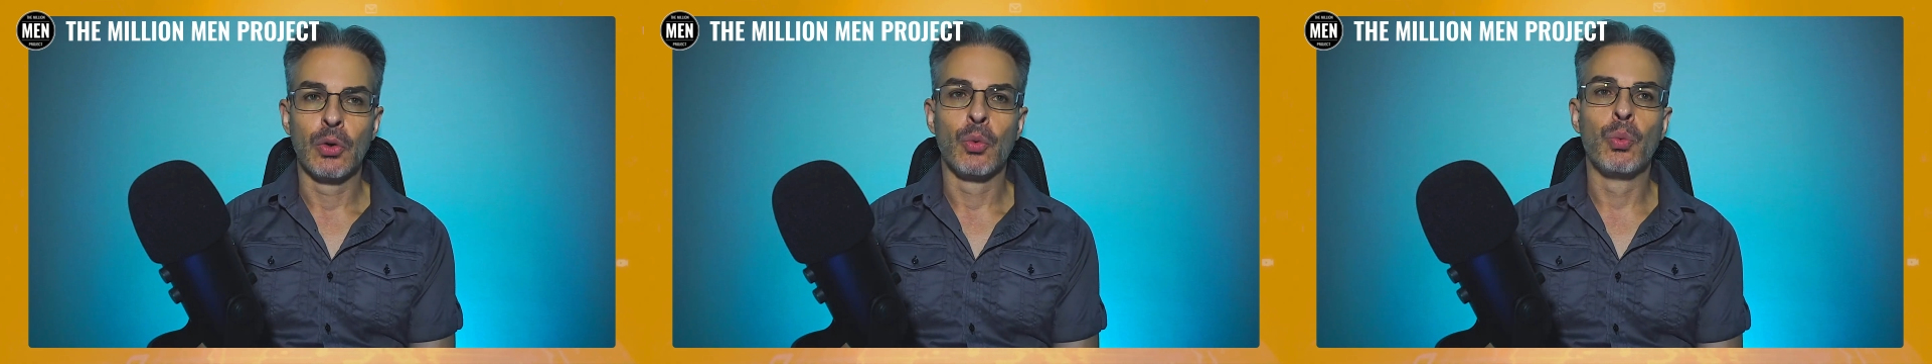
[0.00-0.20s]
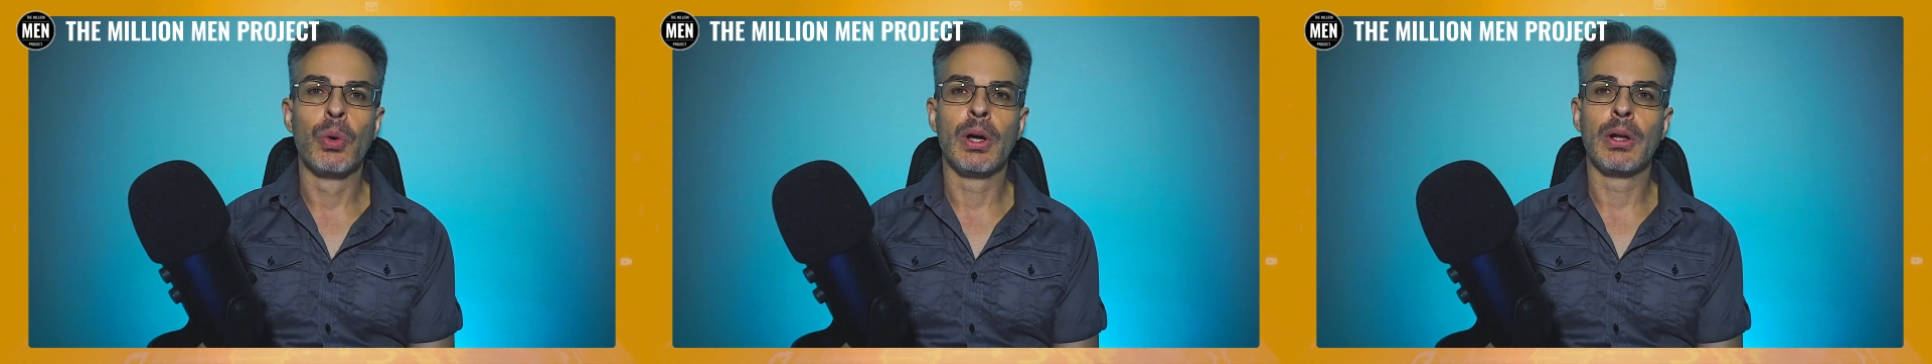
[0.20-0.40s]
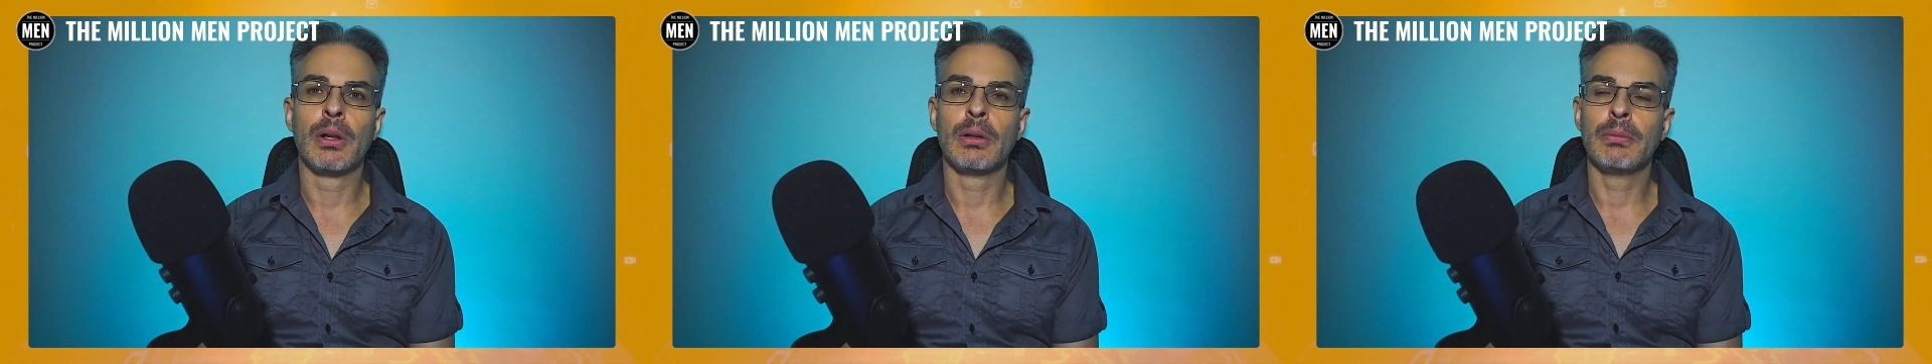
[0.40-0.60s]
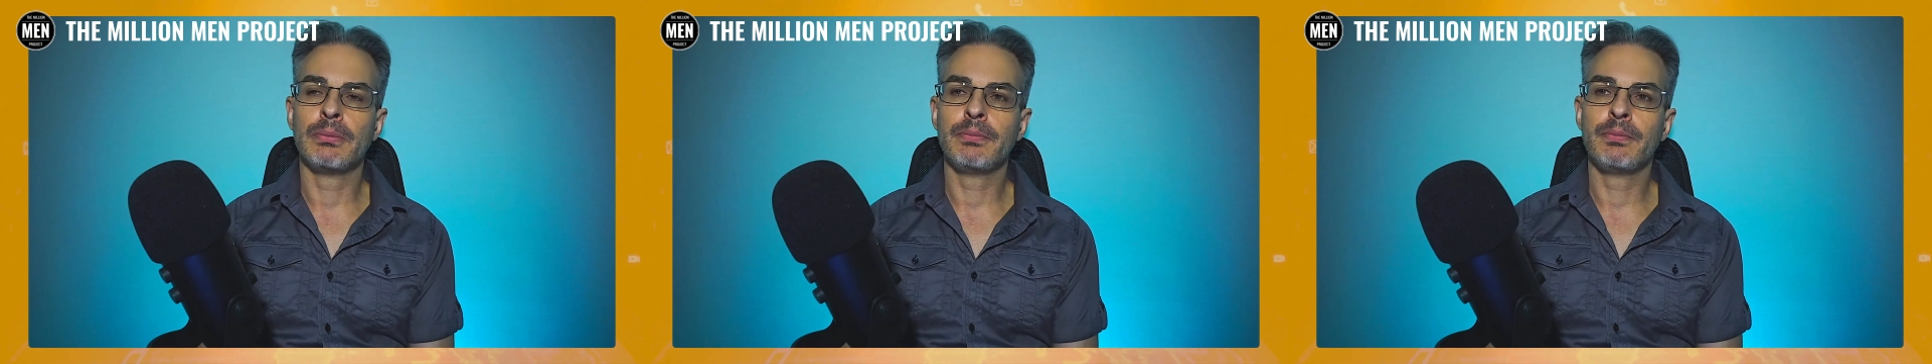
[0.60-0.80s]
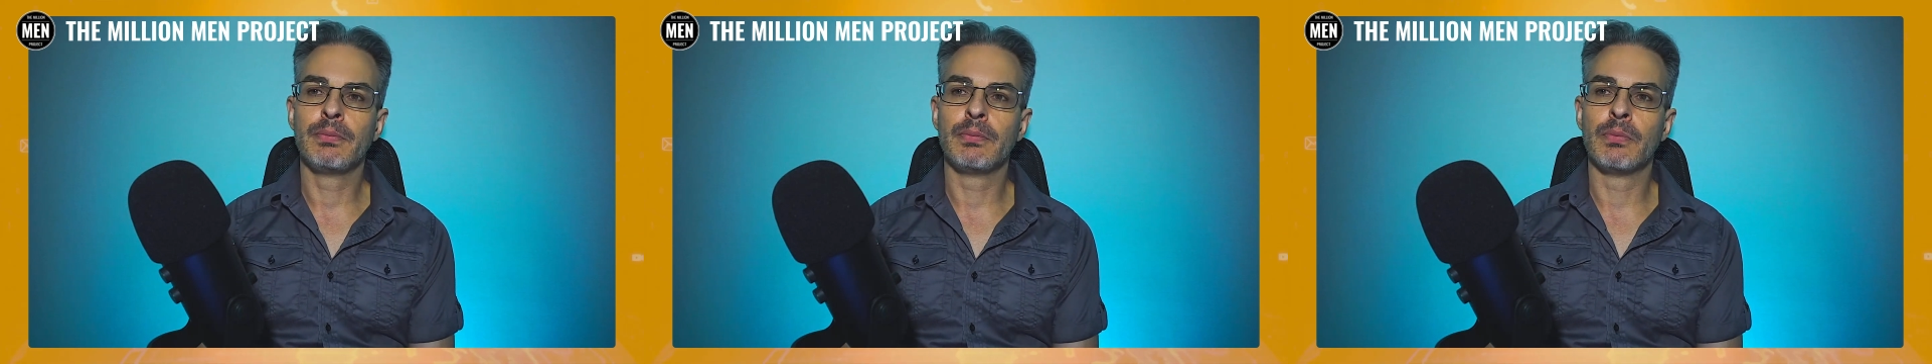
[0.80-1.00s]

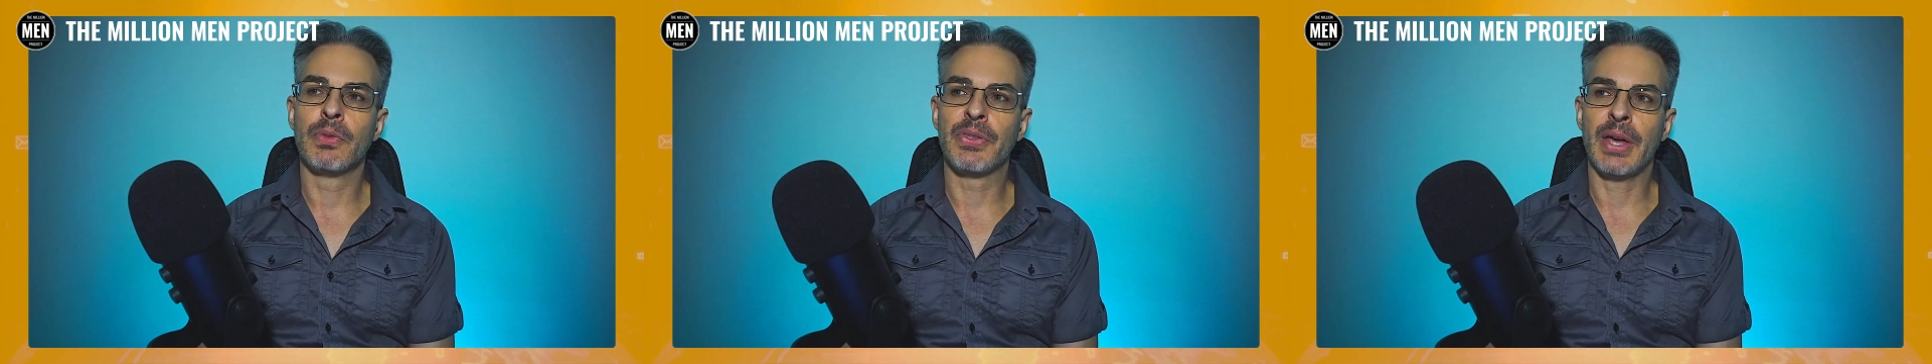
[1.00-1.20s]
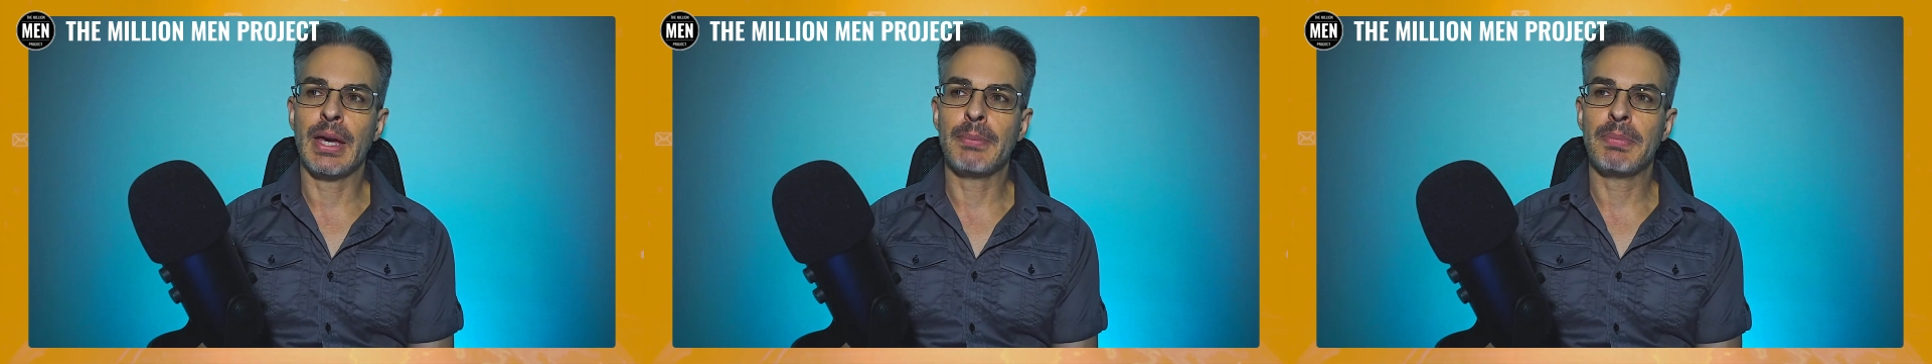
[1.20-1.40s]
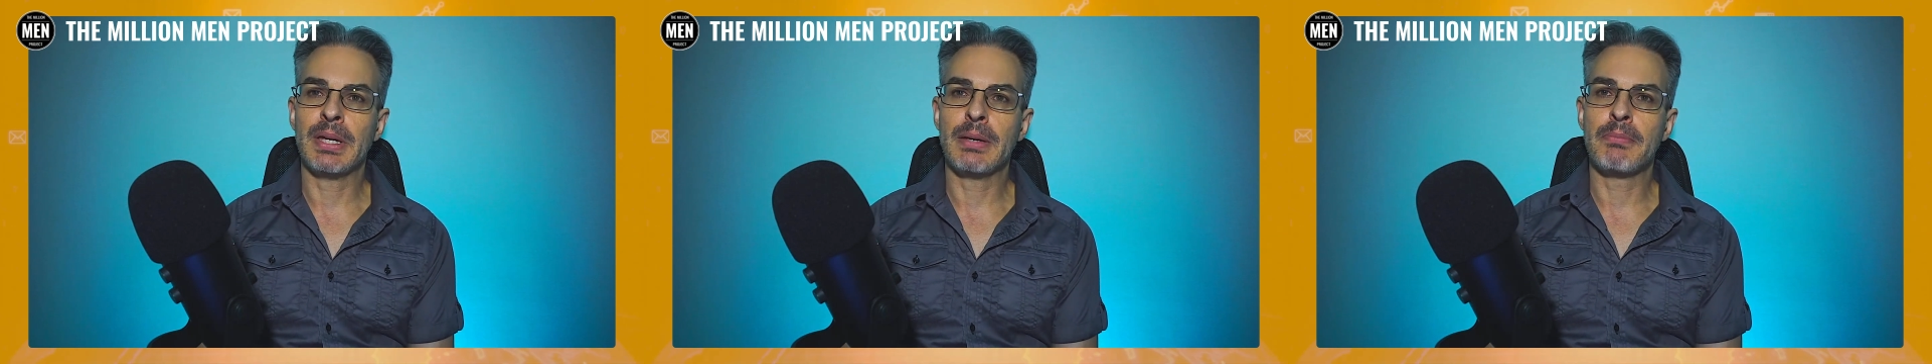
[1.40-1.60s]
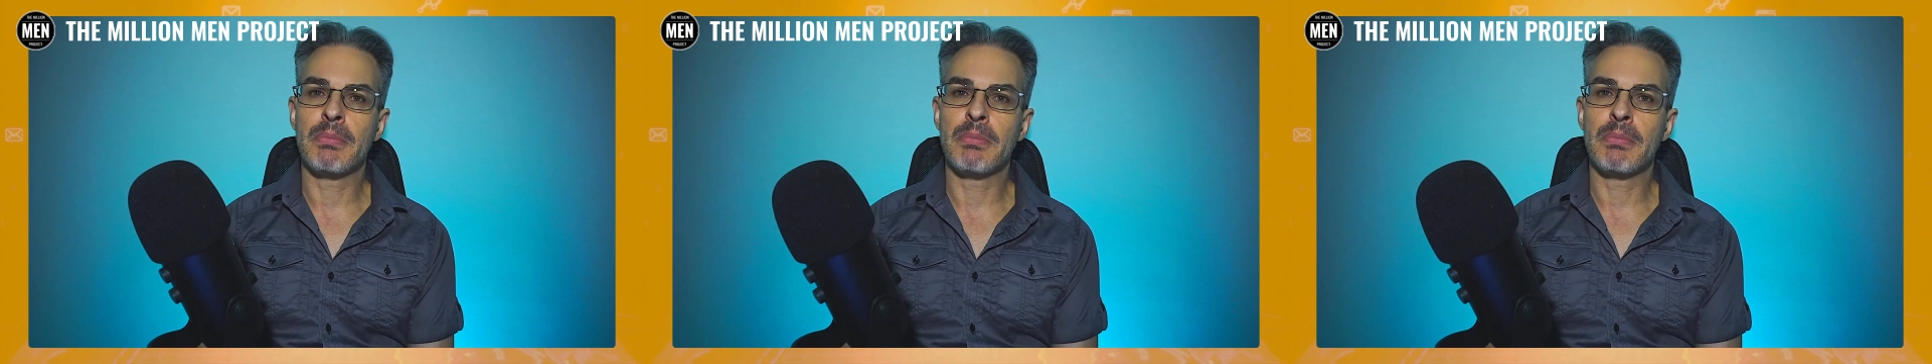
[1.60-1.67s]
Will they be